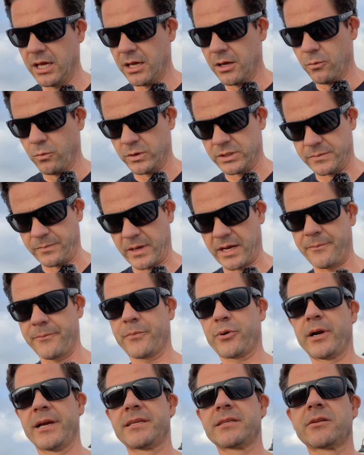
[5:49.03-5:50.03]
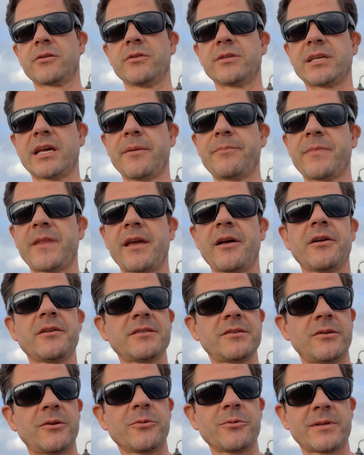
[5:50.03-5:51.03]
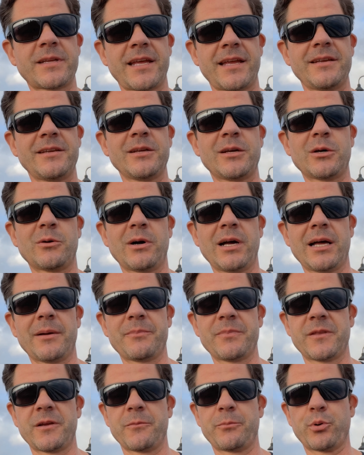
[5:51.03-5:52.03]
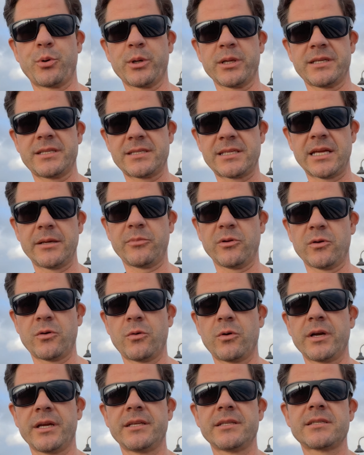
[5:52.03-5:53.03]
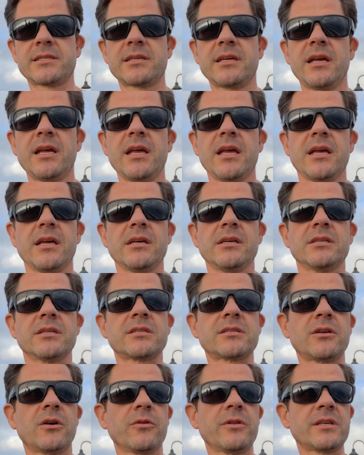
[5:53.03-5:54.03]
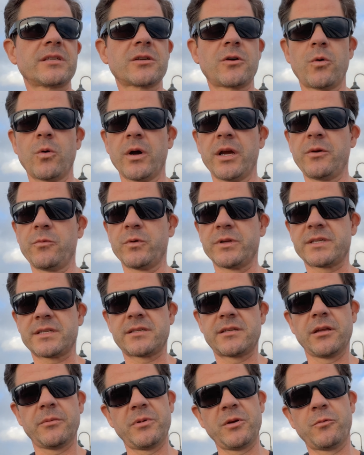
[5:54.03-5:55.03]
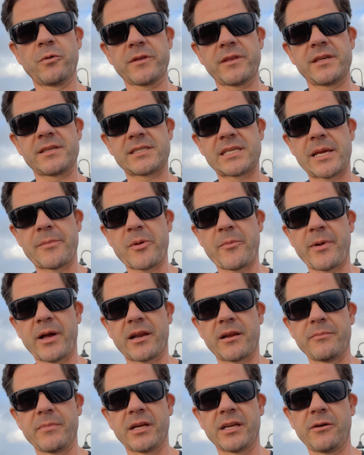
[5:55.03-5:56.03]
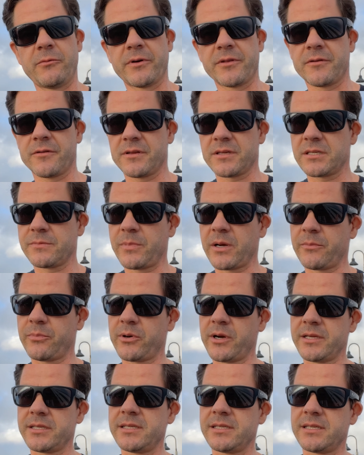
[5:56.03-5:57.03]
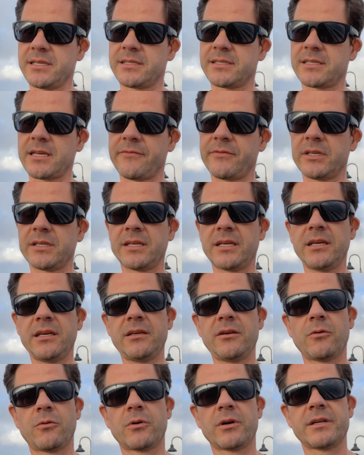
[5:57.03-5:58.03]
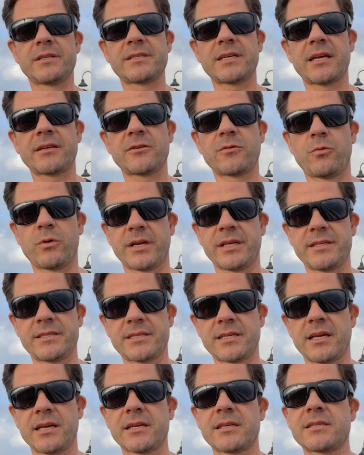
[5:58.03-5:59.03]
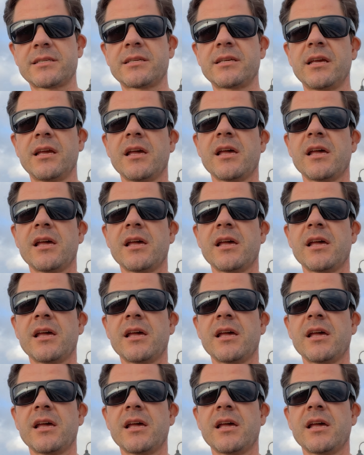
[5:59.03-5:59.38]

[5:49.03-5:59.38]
When spot price goes up, they also don't tend to go up. They're pretty stable coins. So this coin would still be worth the same amount of money whether the spot price is at 17 or it's at 26.